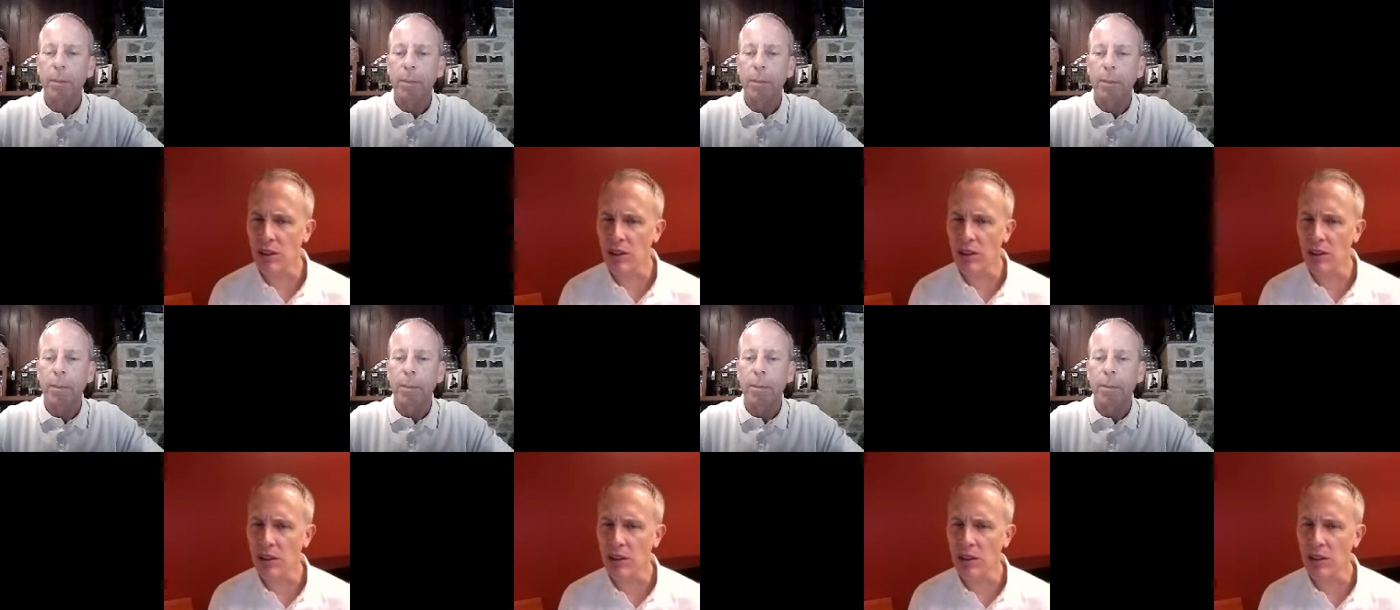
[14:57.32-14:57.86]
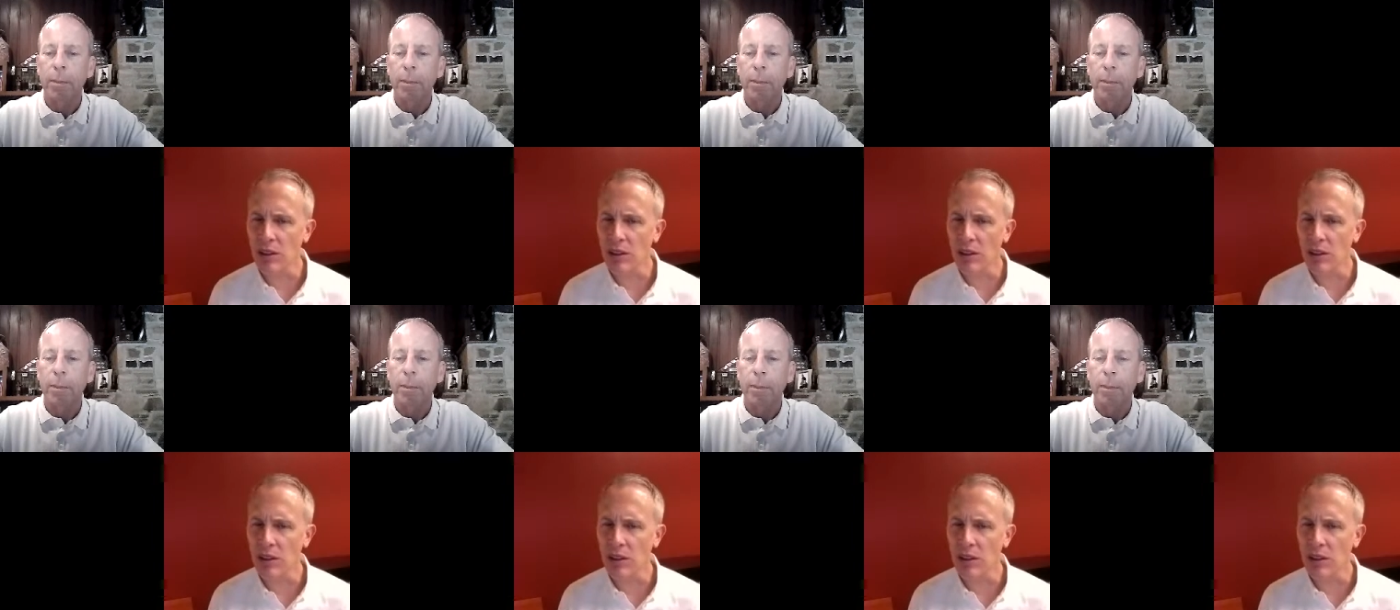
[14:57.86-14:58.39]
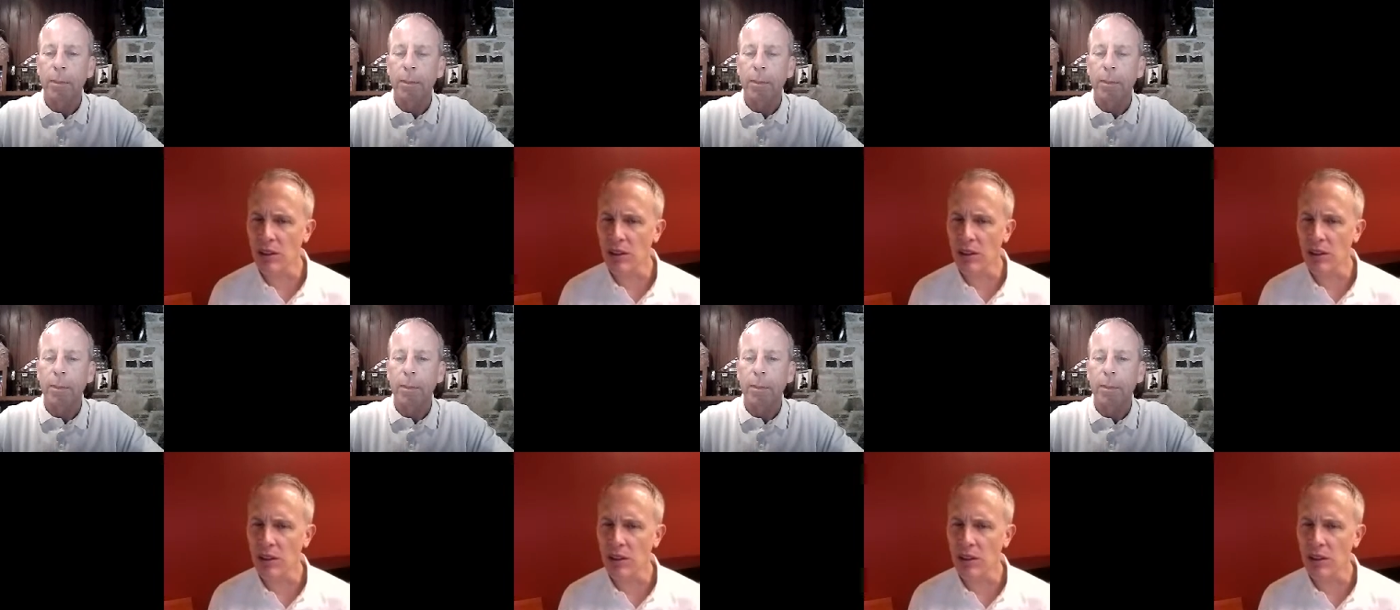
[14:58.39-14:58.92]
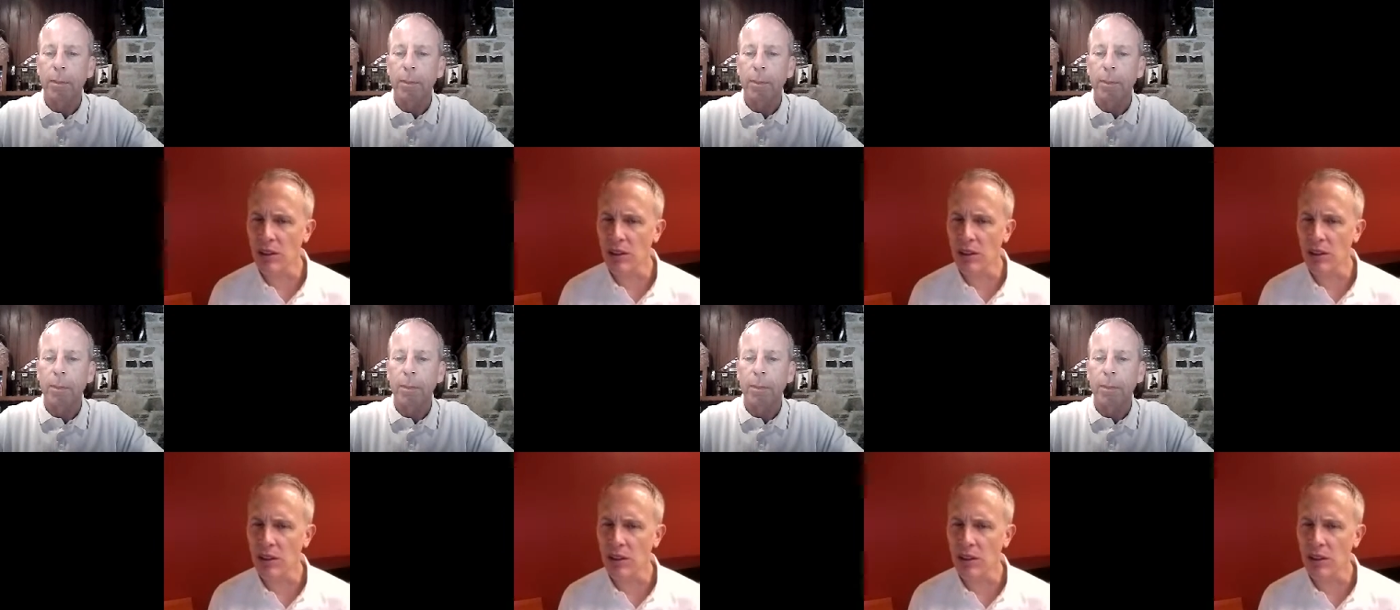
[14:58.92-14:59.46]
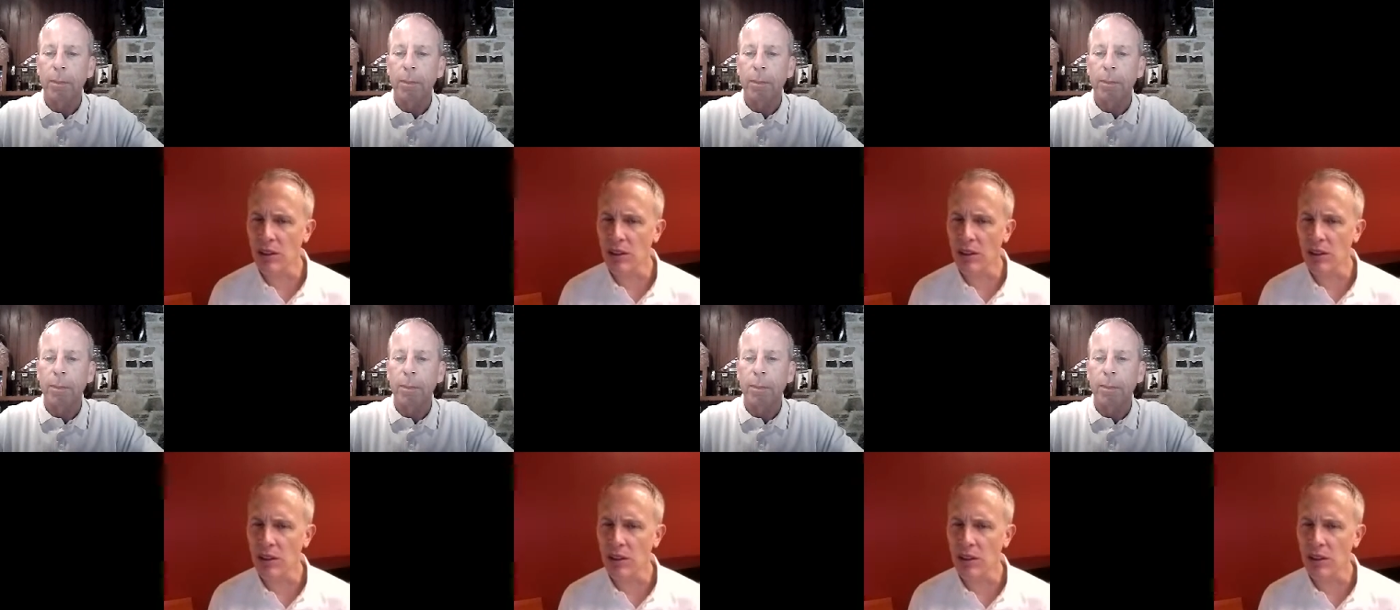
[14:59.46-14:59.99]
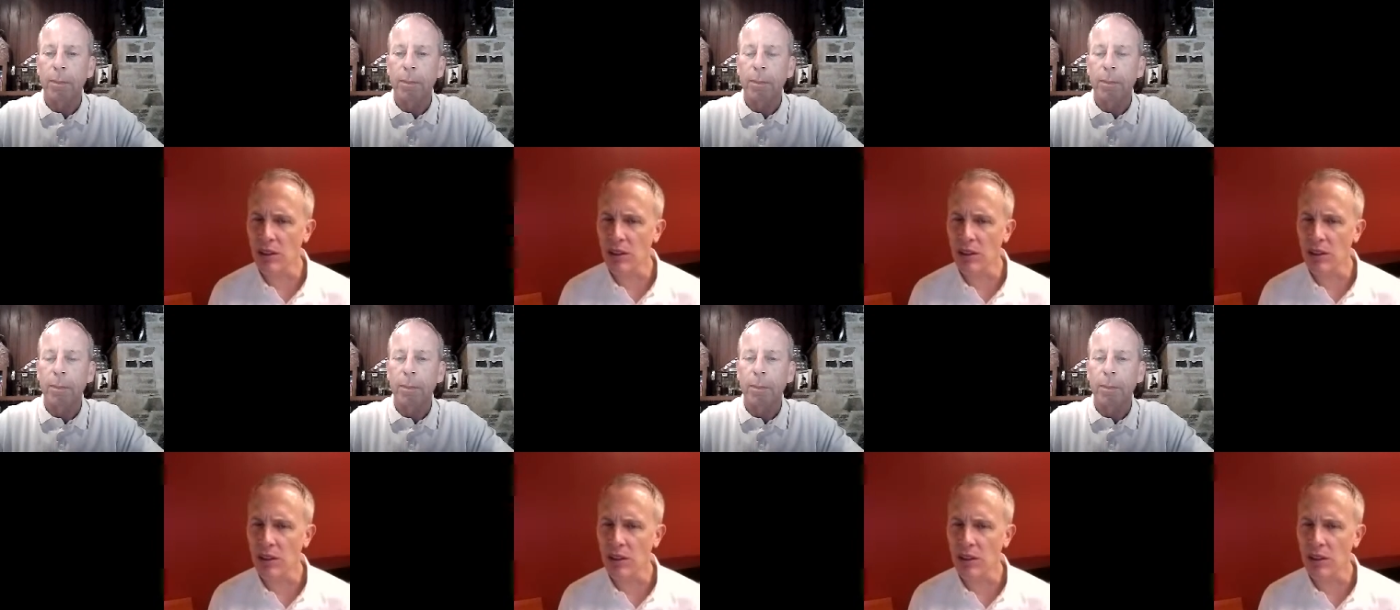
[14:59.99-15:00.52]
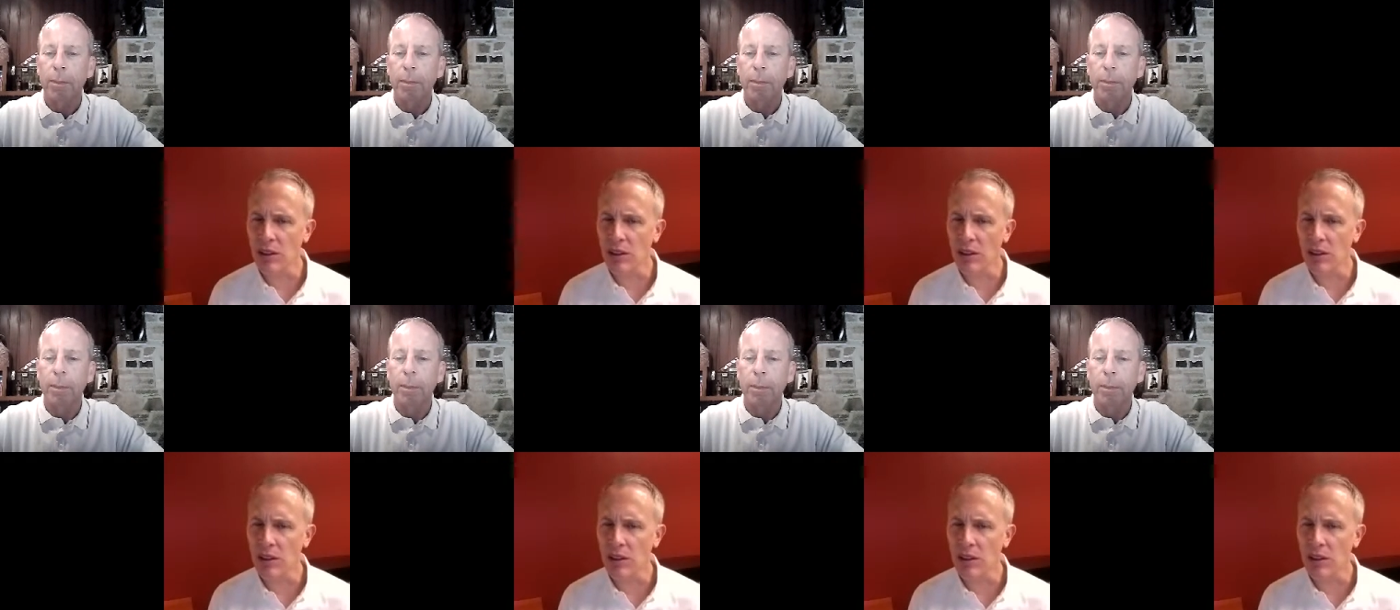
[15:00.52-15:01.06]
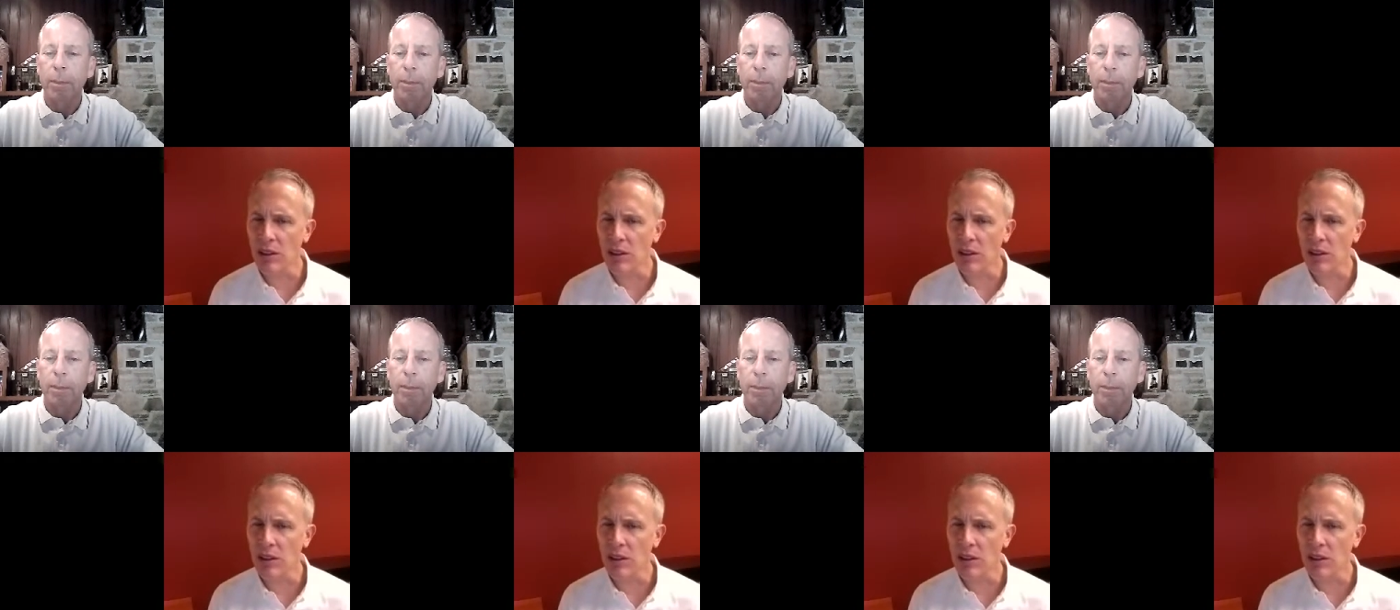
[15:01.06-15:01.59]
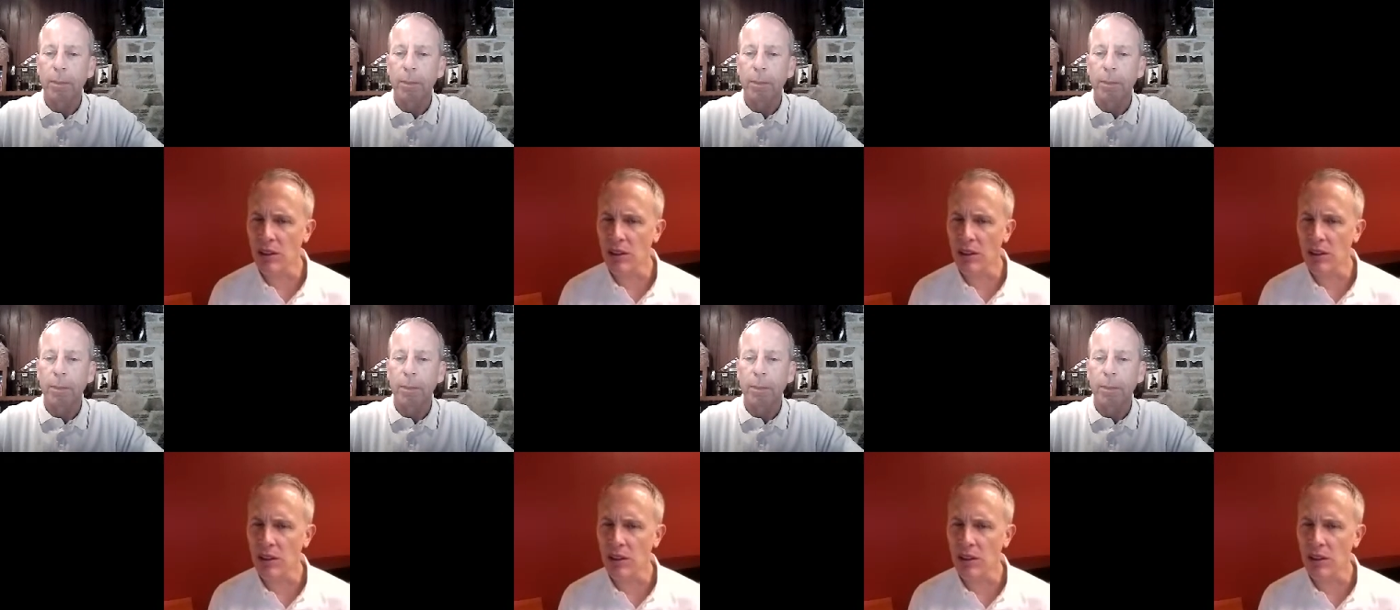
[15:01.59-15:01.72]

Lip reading: Nobody speaks.